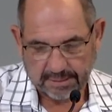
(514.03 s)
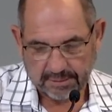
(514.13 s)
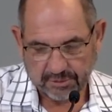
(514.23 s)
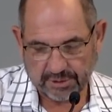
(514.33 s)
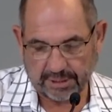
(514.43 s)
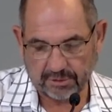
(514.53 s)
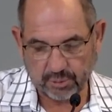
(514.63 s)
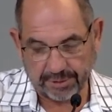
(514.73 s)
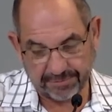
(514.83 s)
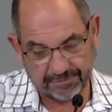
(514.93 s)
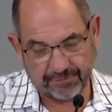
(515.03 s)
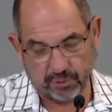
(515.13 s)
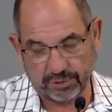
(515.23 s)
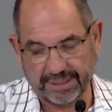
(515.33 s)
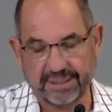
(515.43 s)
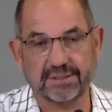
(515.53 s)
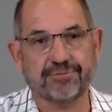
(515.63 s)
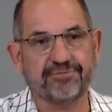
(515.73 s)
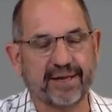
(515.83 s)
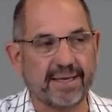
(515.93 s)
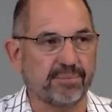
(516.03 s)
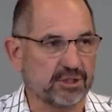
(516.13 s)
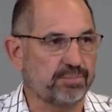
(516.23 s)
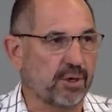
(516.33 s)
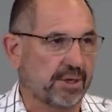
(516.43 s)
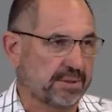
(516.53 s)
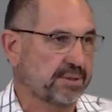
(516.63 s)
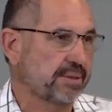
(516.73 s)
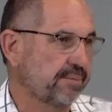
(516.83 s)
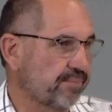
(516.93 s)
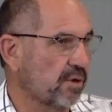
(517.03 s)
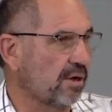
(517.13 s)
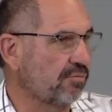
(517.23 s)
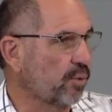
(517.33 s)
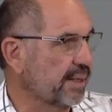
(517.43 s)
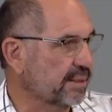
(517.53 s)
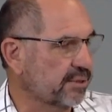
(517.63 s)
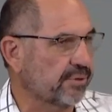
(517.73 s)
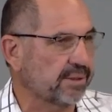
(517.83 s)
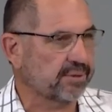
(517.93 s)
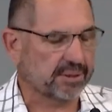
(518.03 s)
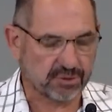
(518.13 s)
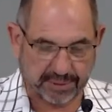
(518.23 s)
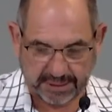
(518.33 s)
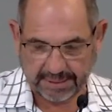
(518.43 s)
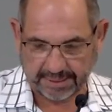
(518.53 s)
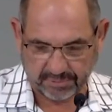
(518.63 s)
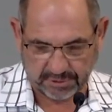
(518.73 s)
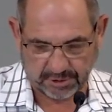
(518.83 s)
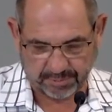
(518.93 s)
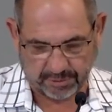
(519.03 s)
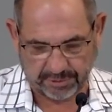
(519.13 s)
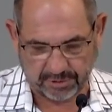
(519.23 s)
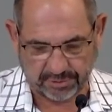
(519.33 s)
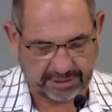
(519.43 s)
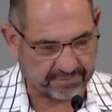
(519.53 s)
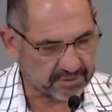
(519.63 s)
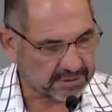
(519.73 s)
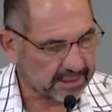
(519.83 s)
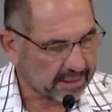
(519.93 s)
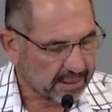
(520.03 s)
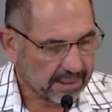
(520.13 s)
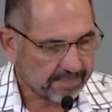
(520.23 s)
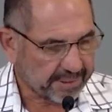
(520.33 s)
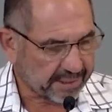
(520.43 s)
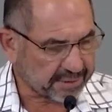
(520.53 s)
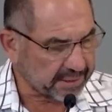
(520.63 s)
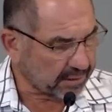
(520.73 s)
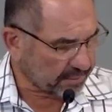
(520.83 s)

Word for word: So 12 to 14 is the famous part of 1 Corinthians when it comes to spiritual gifts. But I think